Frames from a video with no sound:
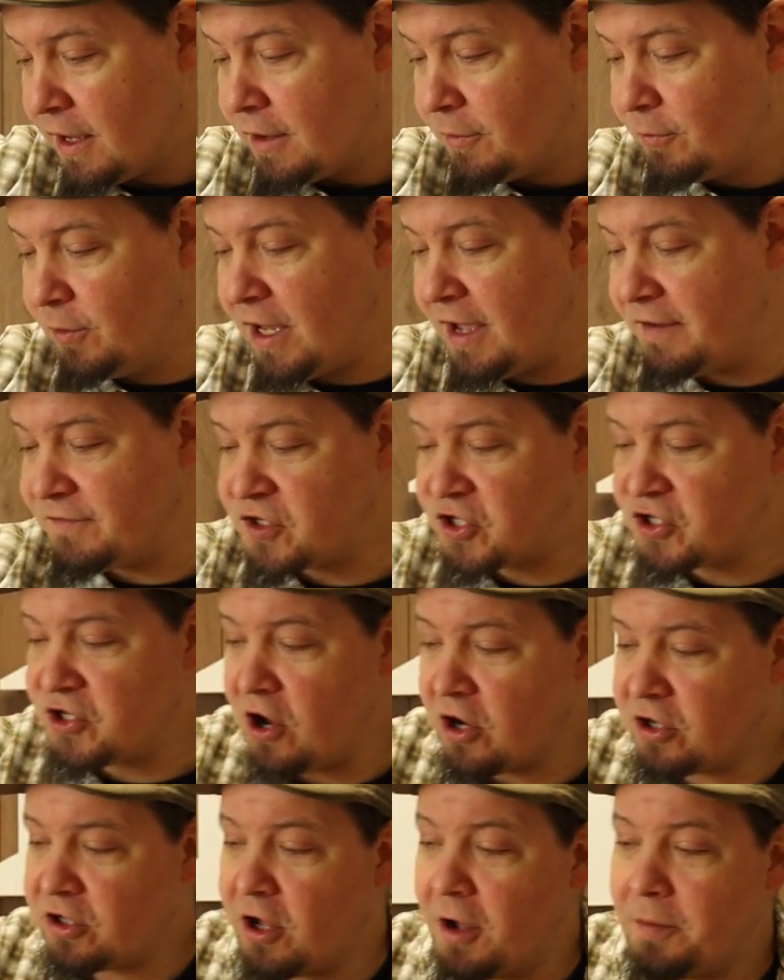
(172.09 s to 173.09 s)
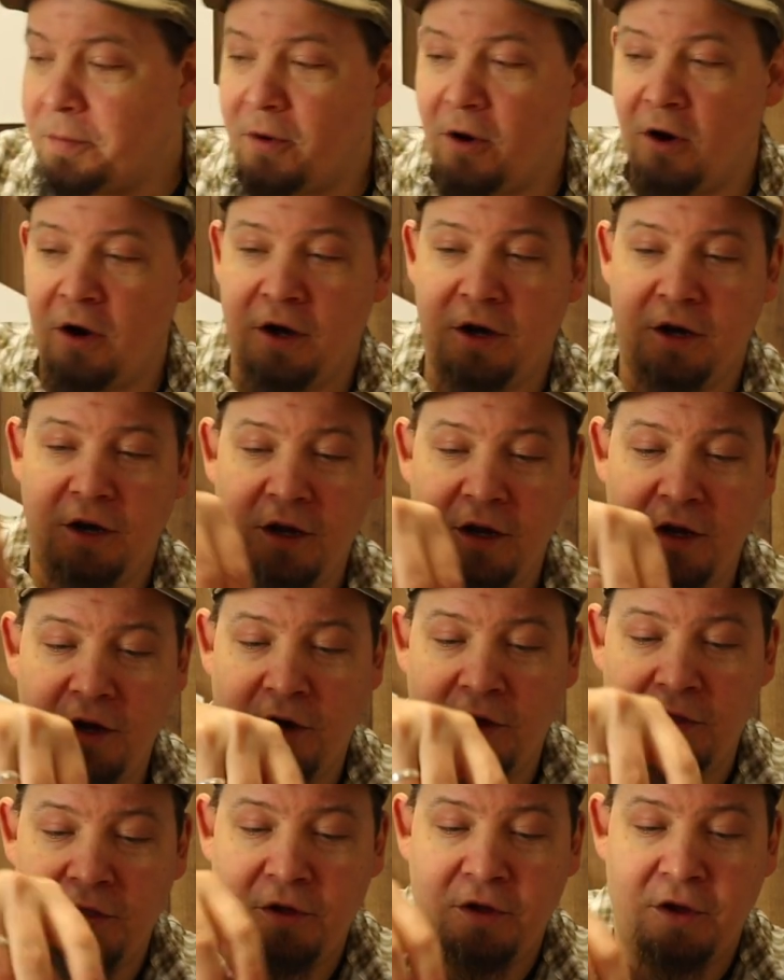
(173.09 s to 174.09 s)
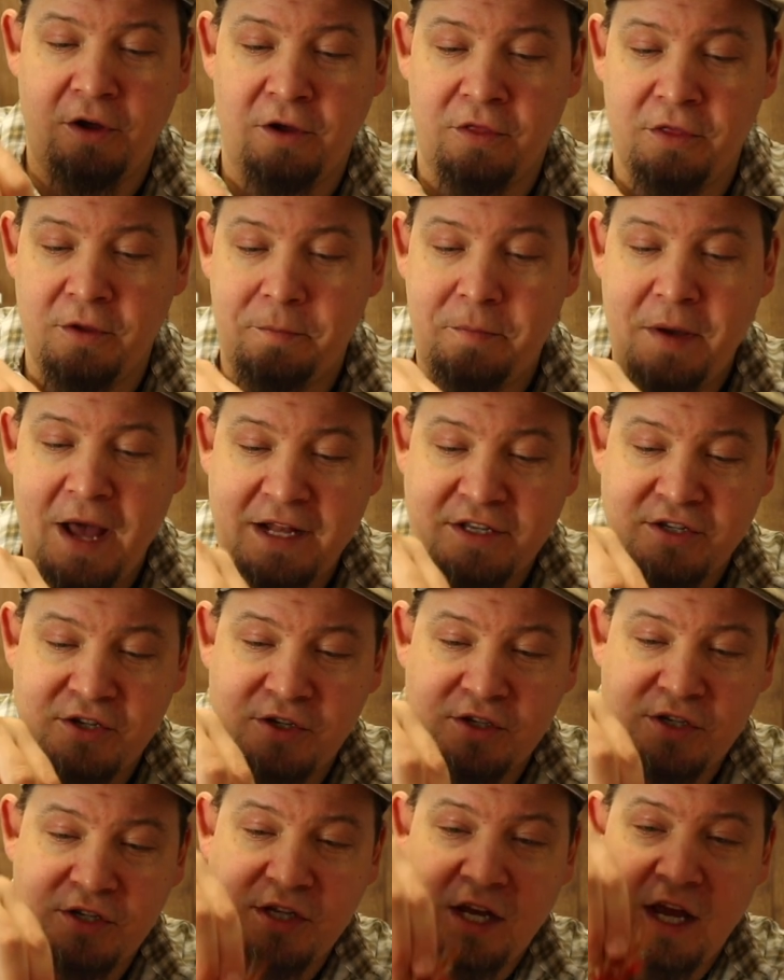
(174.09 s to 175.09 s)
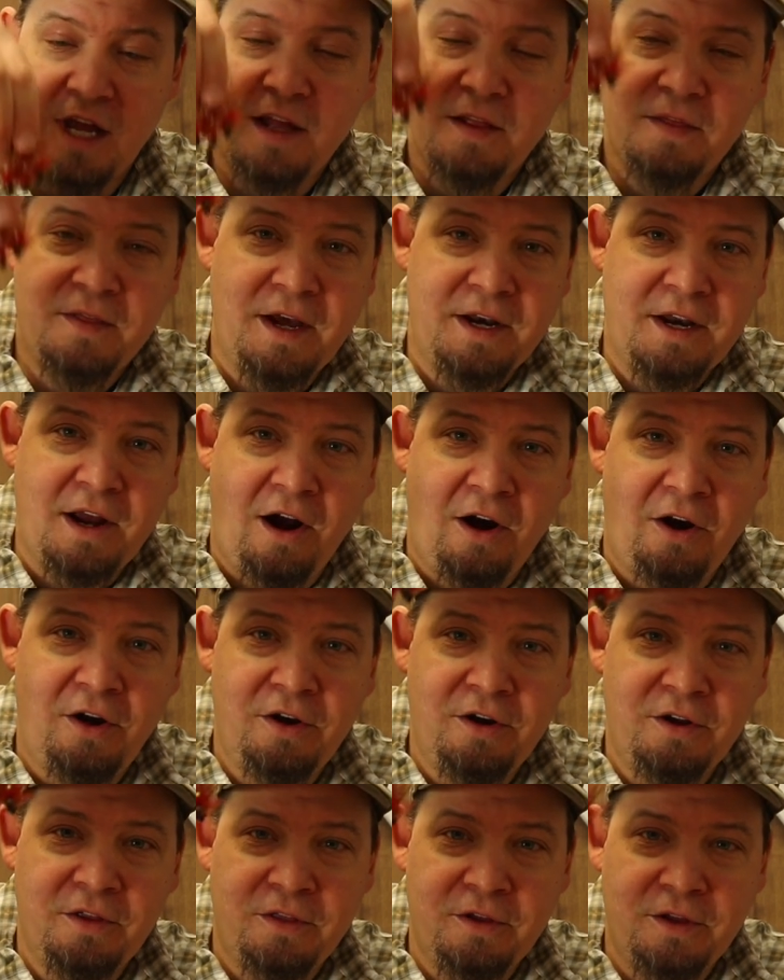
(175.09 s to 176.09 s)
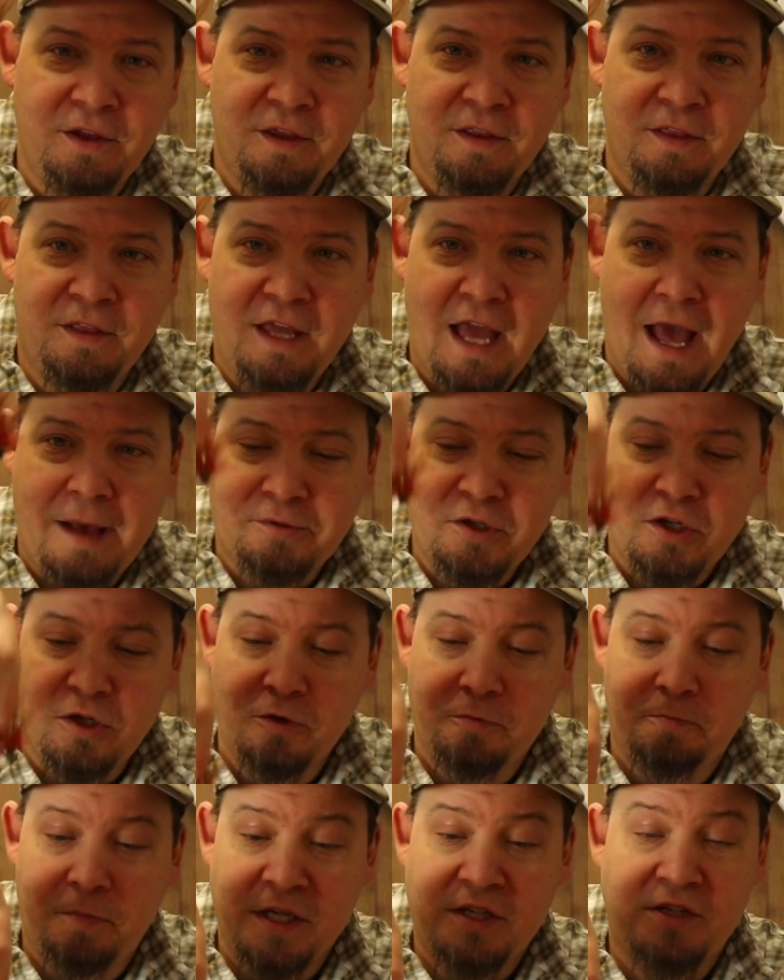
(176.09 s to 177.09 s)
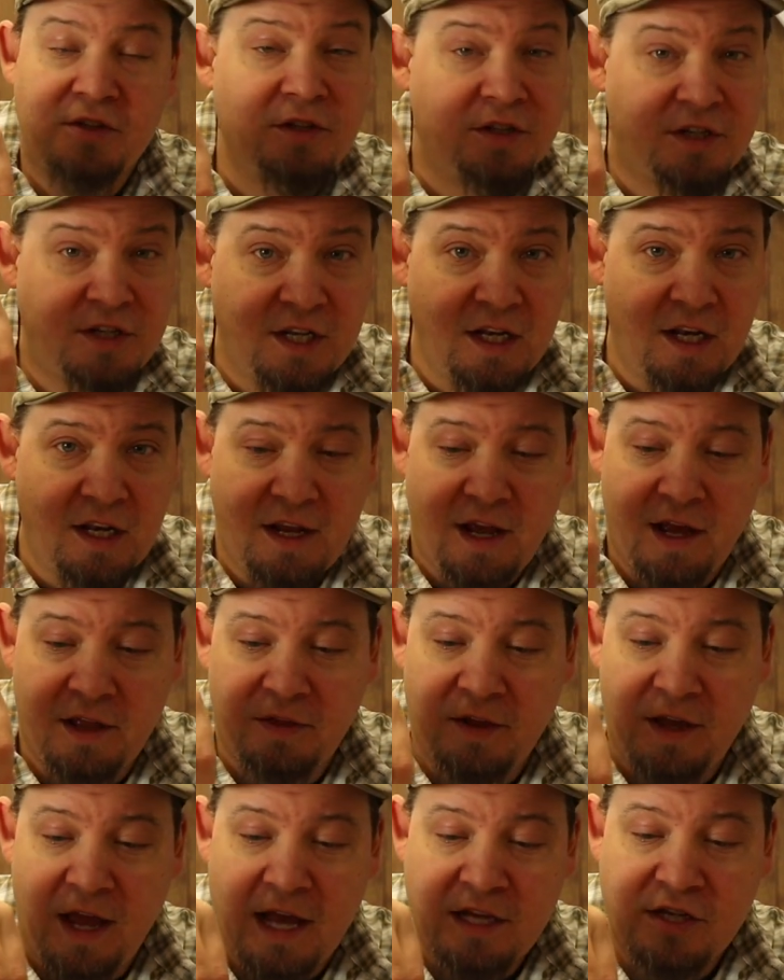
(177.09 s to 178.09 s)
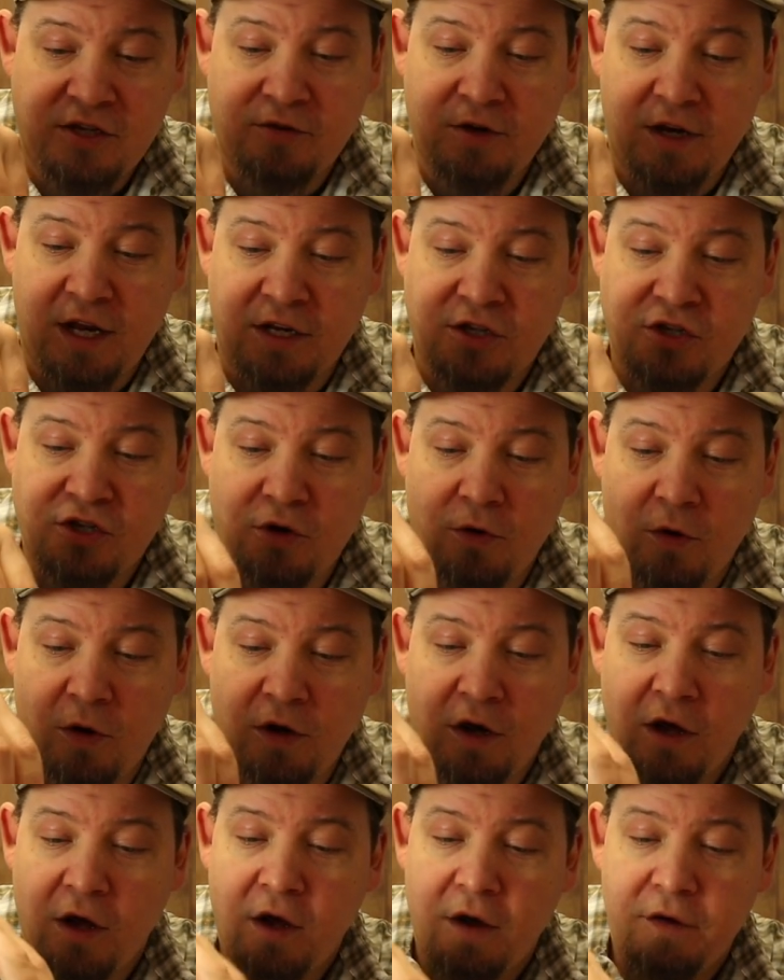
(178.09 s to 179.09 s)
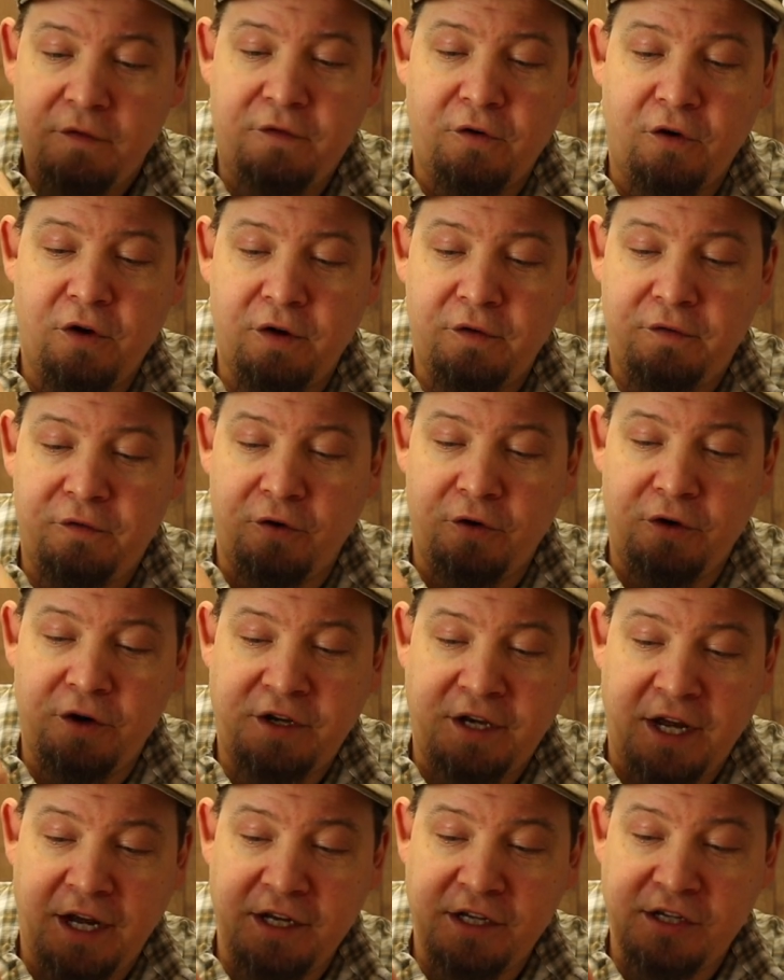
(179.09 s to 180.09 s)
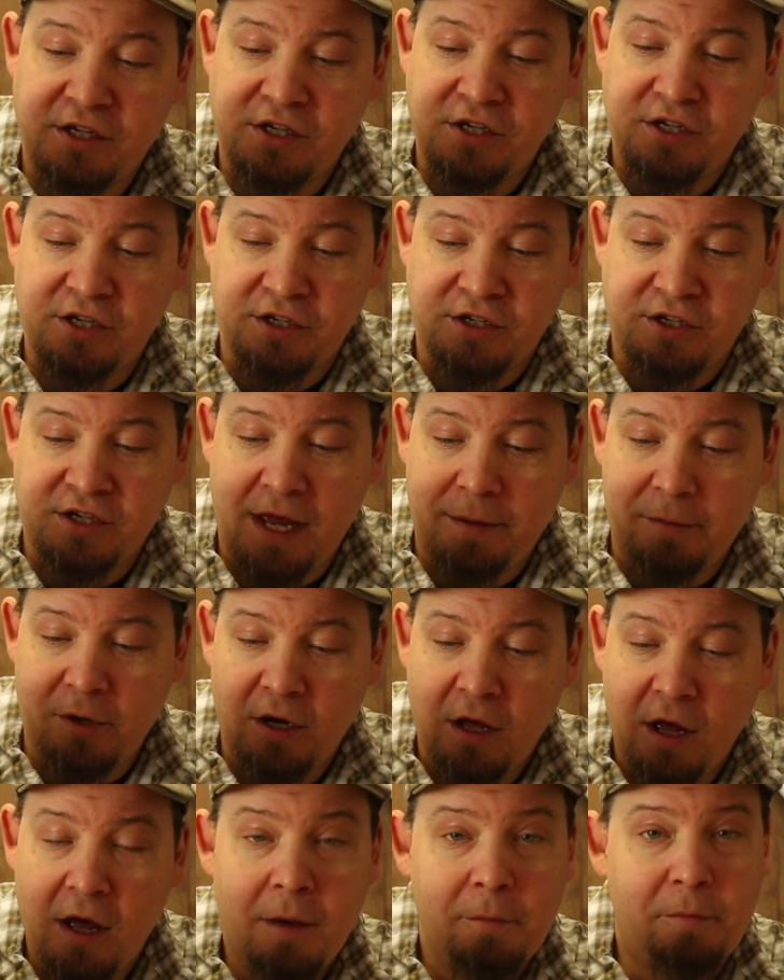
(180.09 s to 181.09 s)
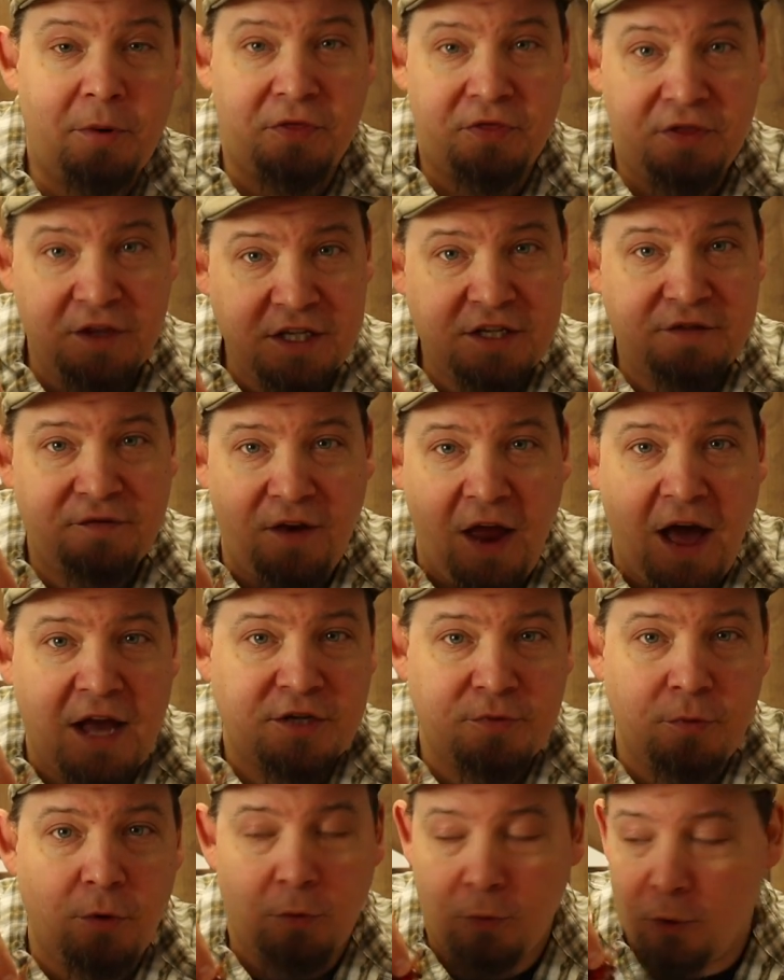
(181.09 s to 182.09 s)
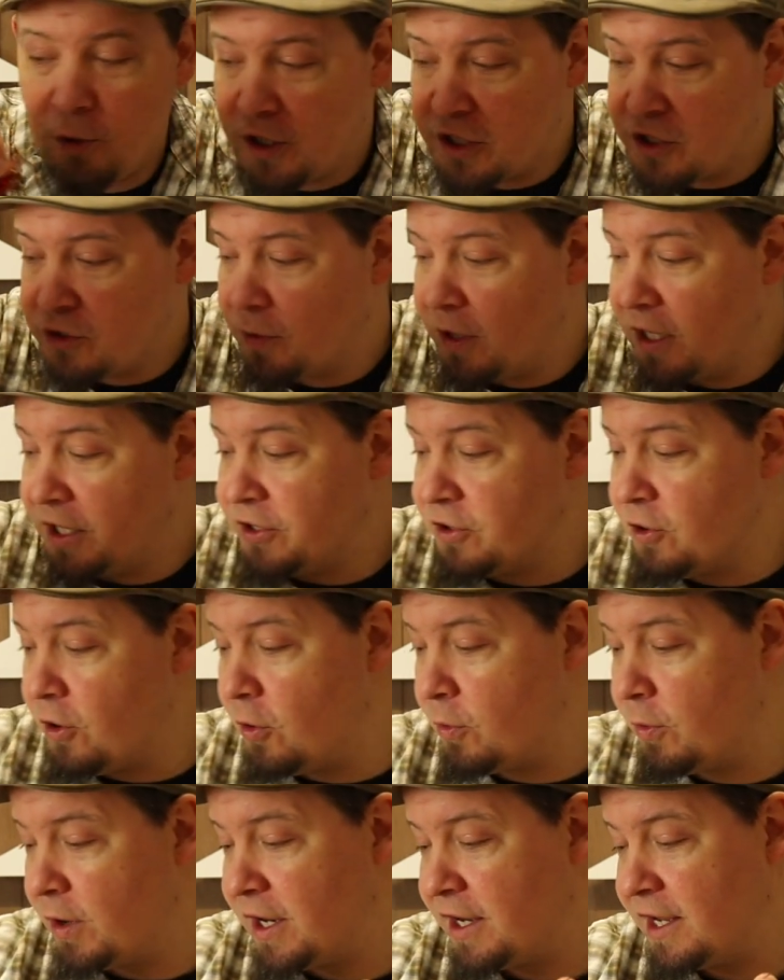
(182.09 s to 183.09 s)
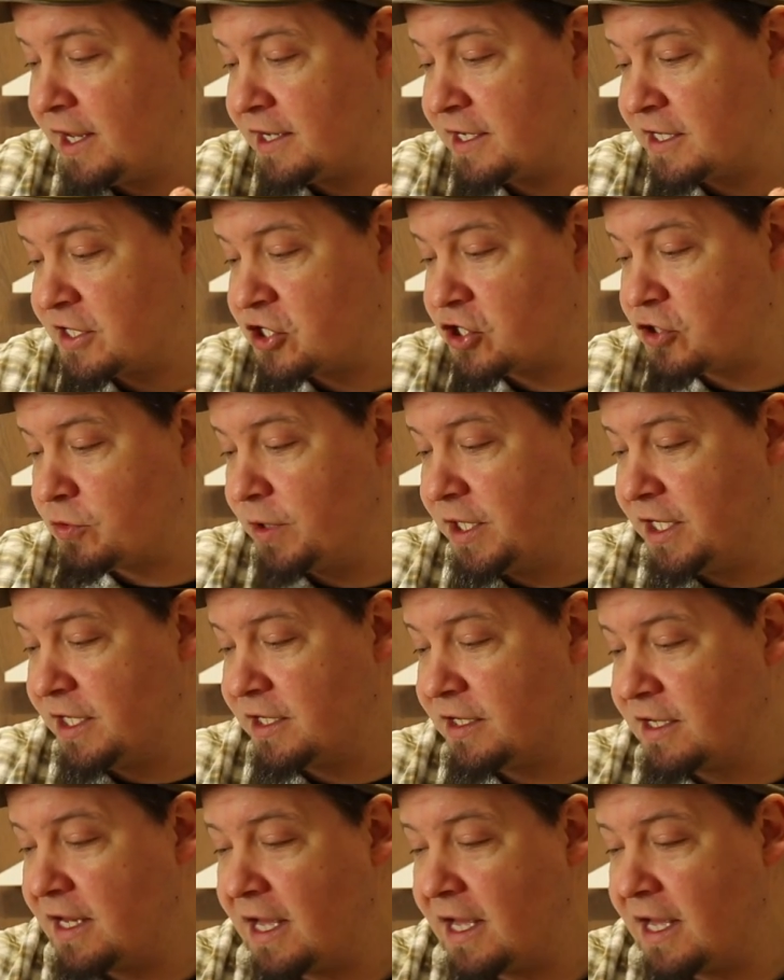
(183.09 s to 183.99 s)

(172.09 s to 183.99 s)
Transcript: We have stocked up on the patterns that are the absolute best, the Tilda and the Astrid and so on, for Danish salmon, but these flies will work as well in Norway and in Sweden